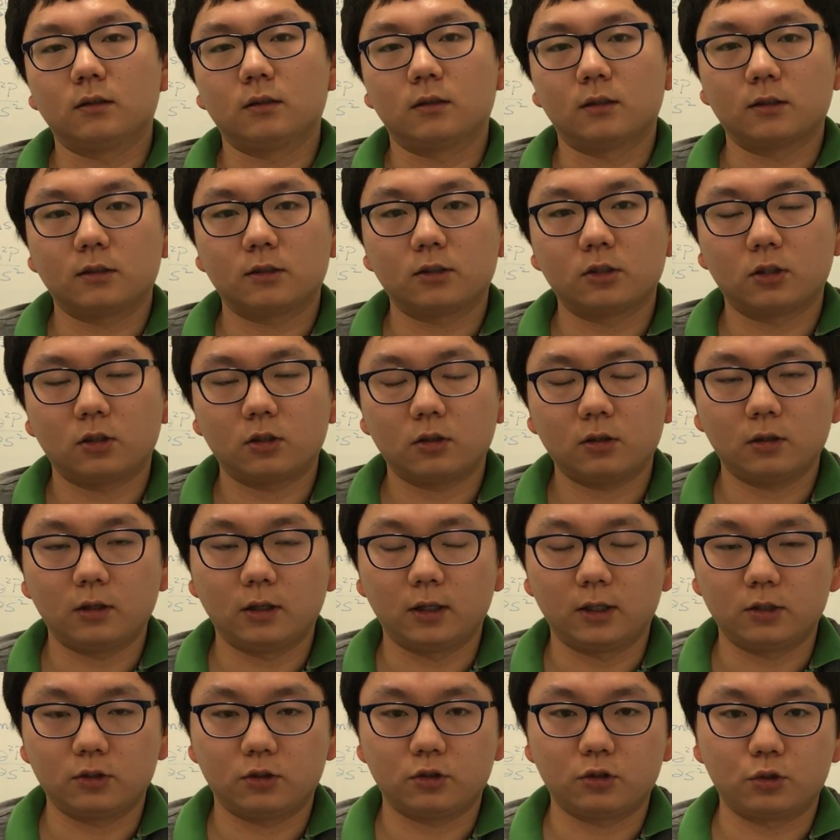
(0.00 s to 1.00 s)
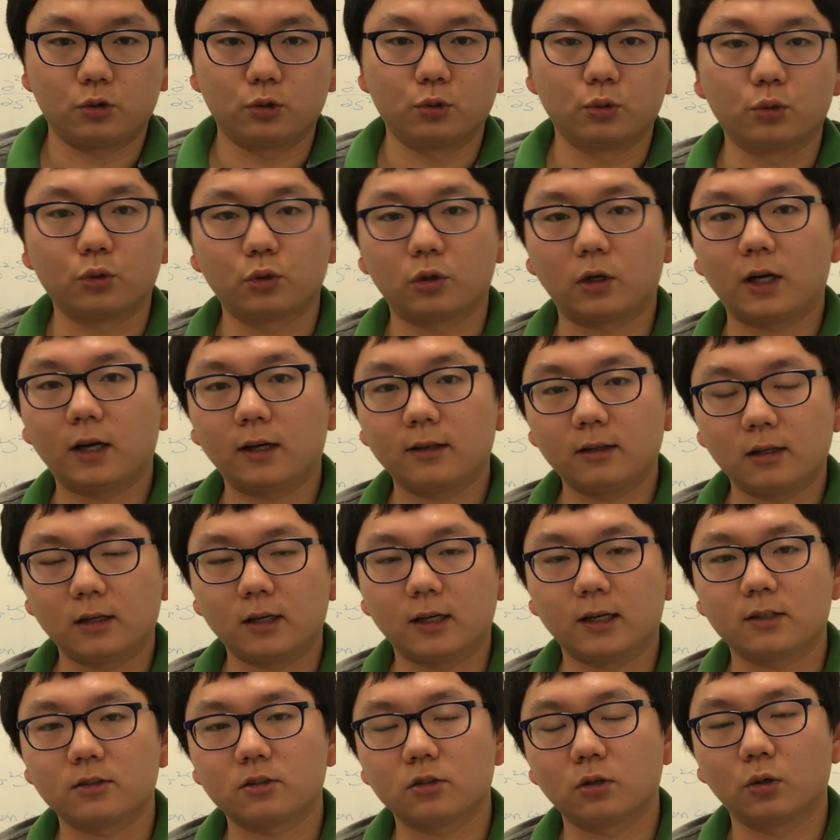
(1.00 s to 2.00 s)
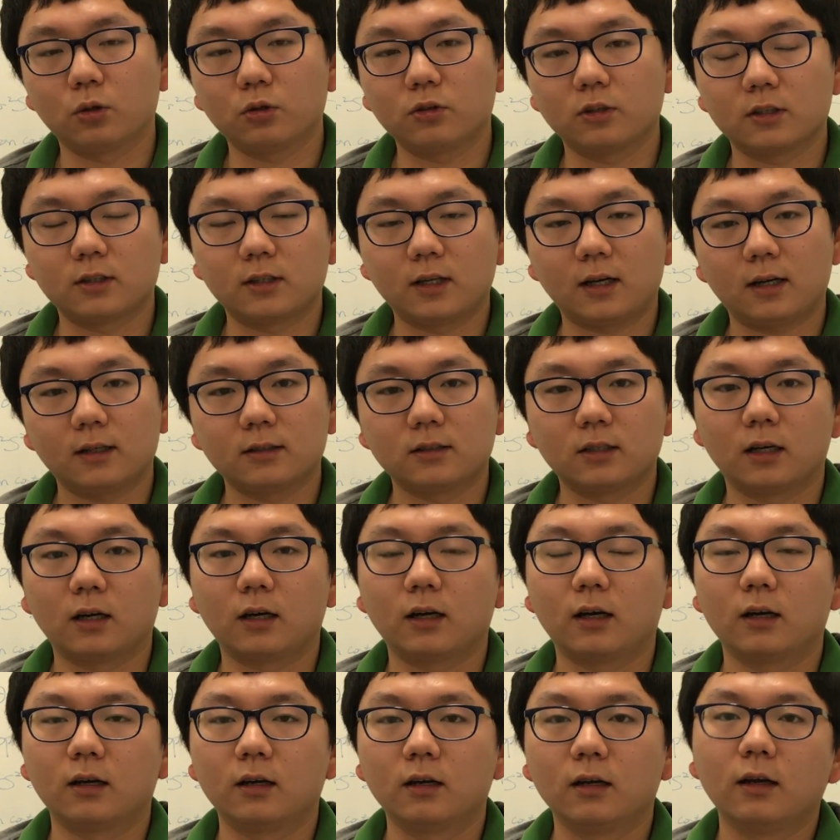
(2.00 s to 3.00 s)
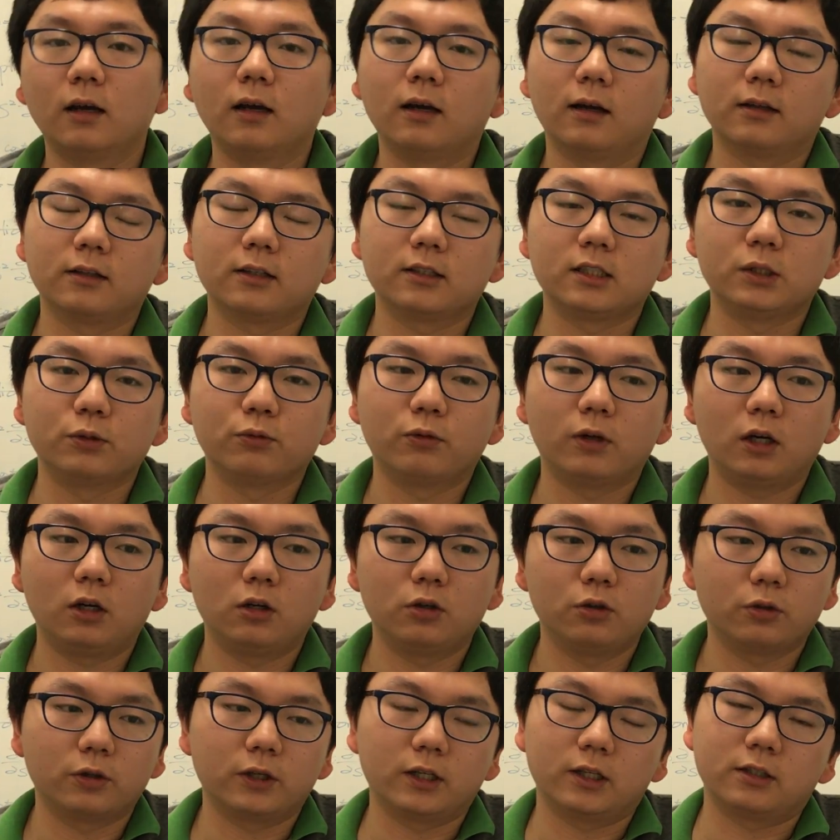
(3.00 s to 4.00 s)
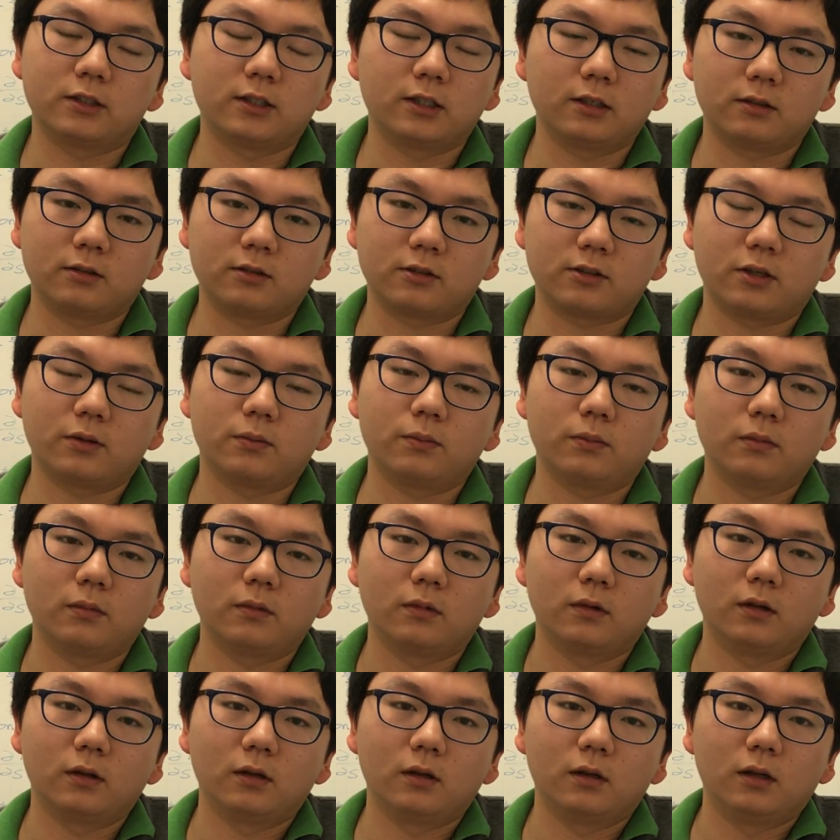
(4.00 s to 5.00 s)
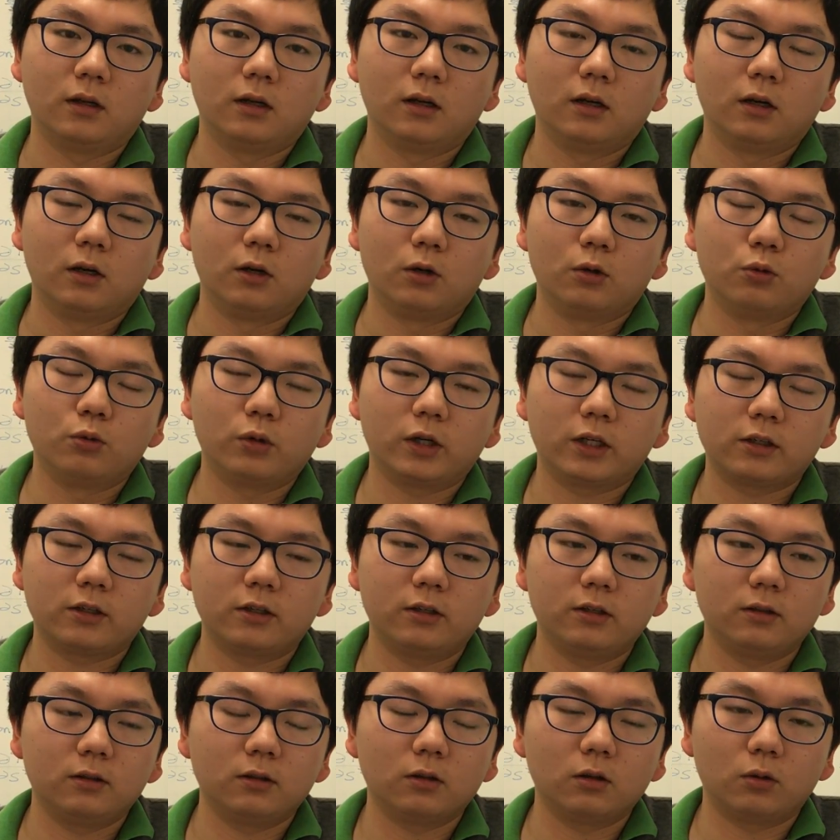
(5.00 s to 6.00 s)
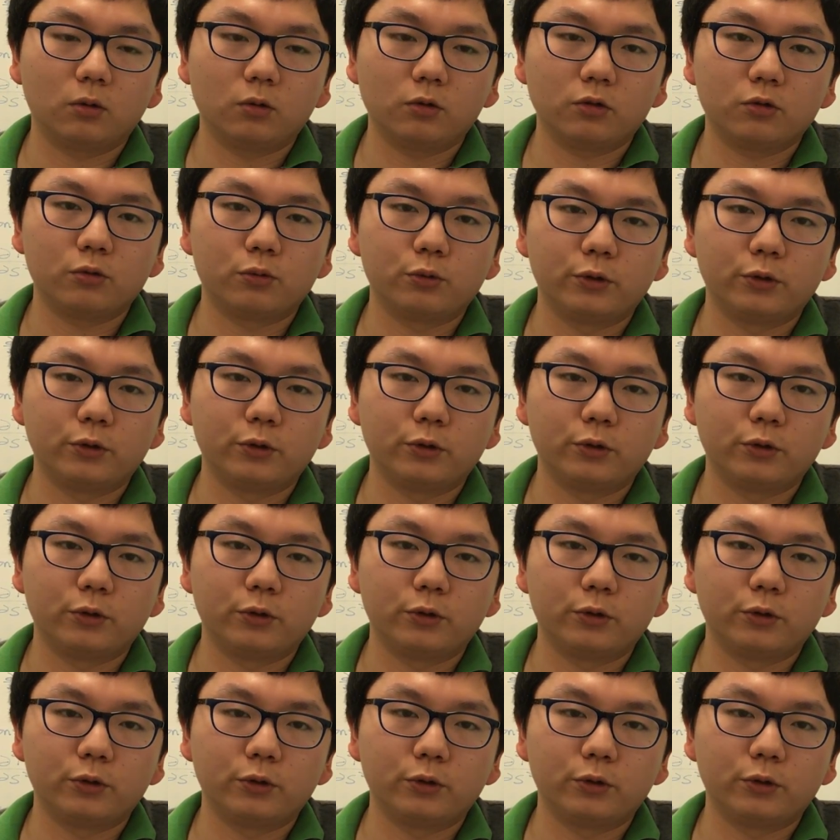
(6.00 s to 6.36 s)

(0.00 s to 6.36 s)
The third is to analyze all the data and evaluating them, ranking all the